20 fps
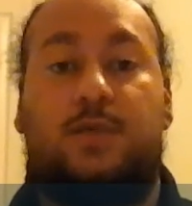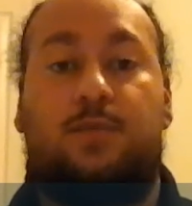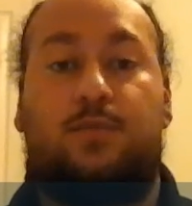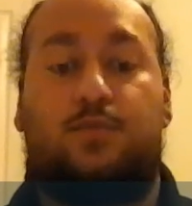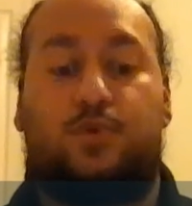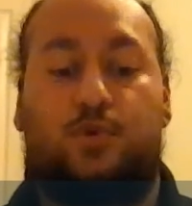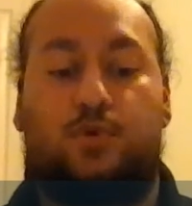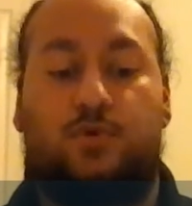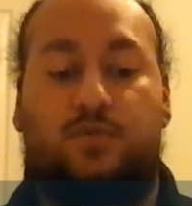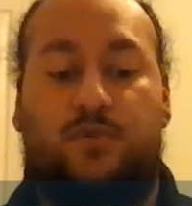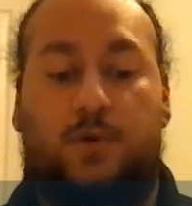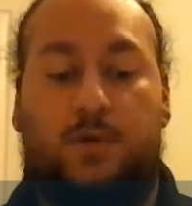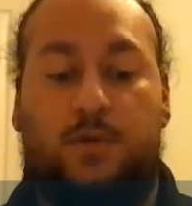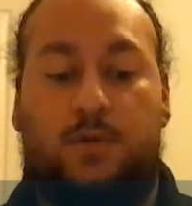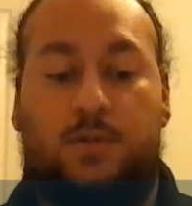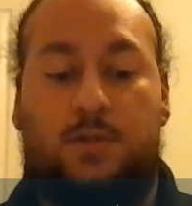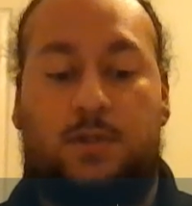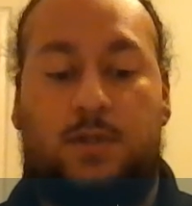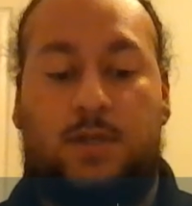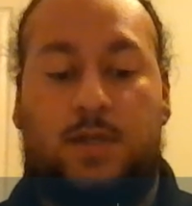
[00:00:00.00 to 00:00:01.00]
improve
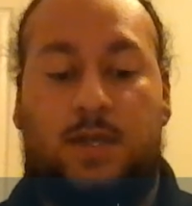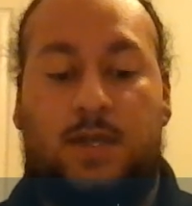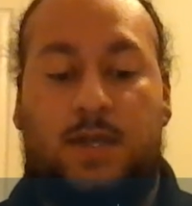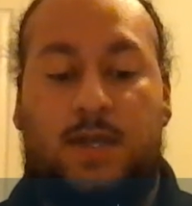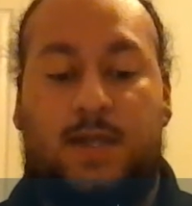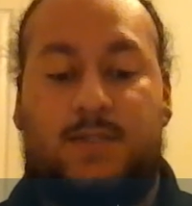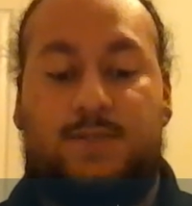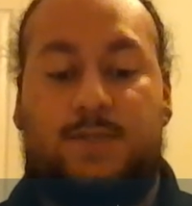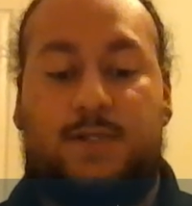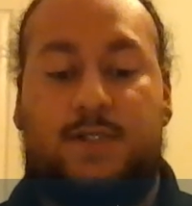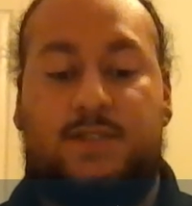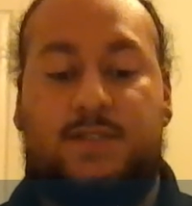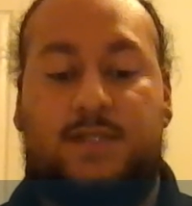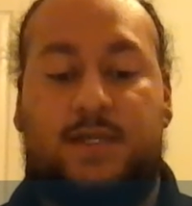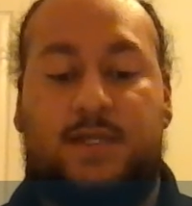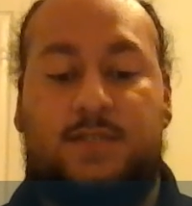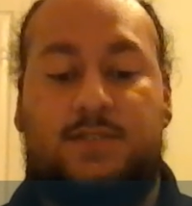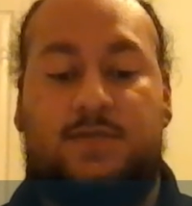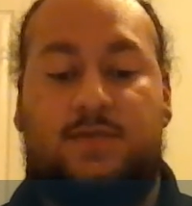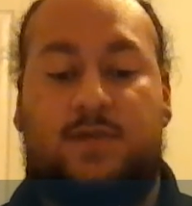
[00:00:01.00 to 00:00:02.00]
on, as well as
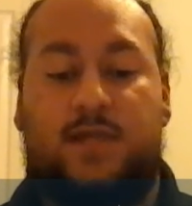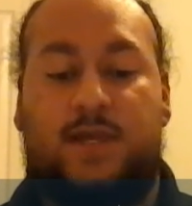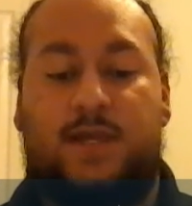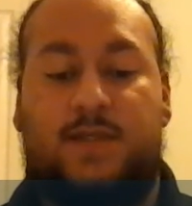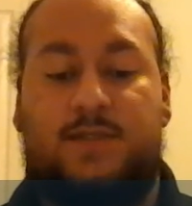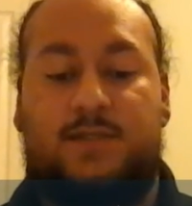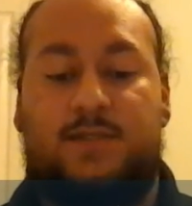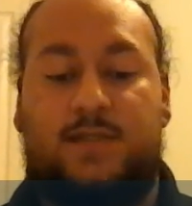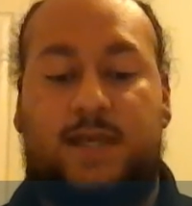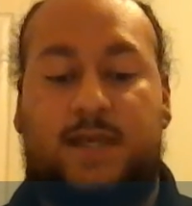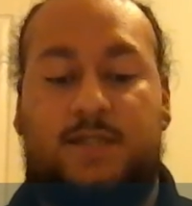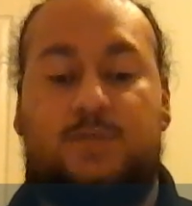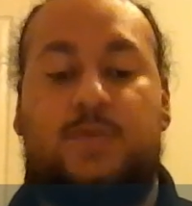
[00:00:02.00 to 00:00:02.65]
learn to relax